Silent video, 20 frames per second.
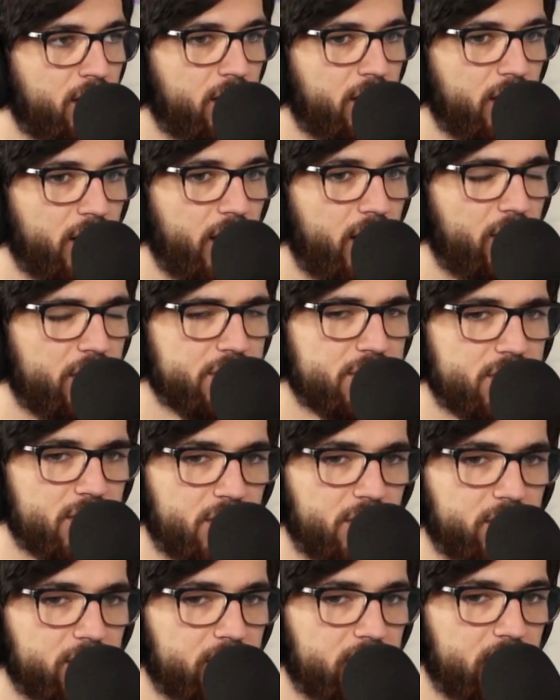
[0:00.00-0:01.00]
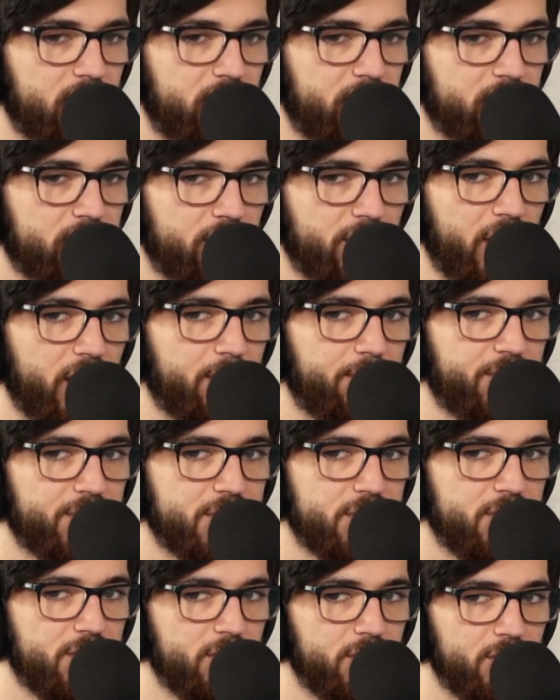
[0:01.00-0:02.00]
And also, you're able
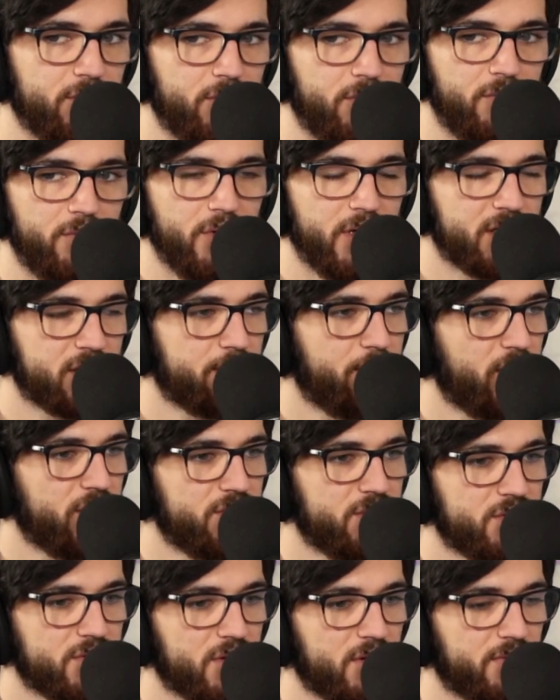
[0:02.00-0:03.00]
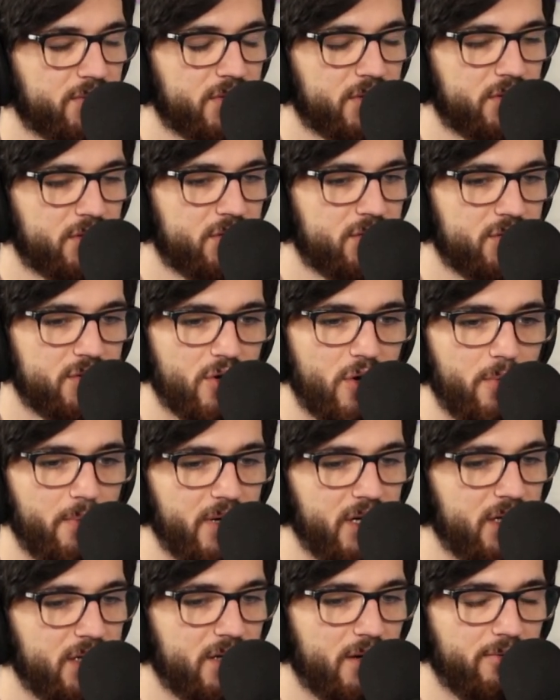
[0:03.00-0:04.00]
to expose yourself to so
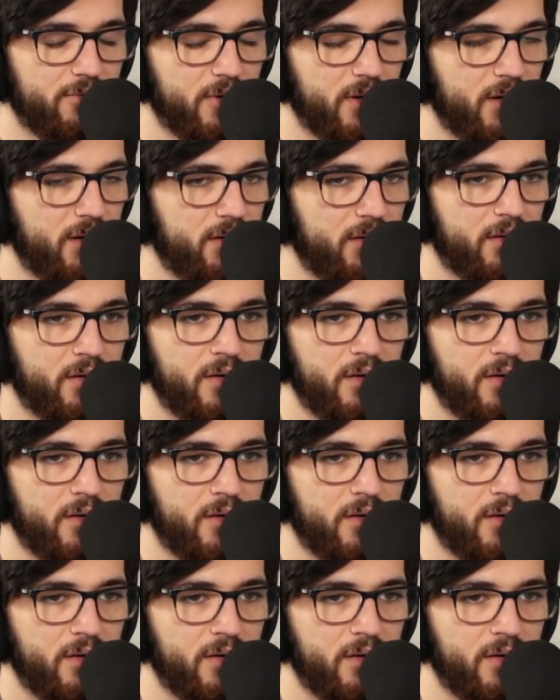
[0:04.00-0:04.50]
many different